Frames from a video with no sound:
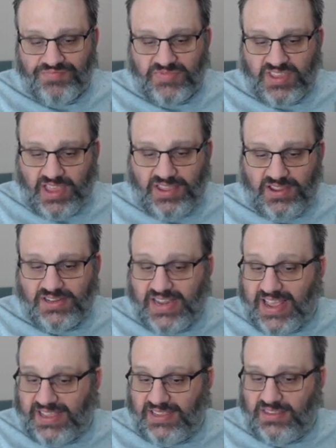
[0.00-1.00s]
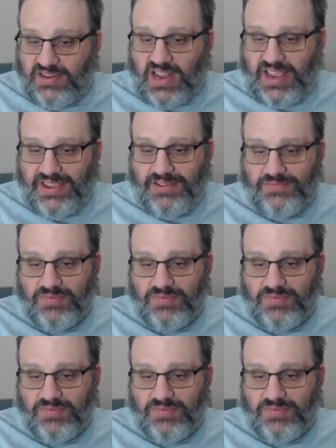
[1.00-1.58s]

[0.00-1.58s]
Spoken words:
okay, attacking the knight.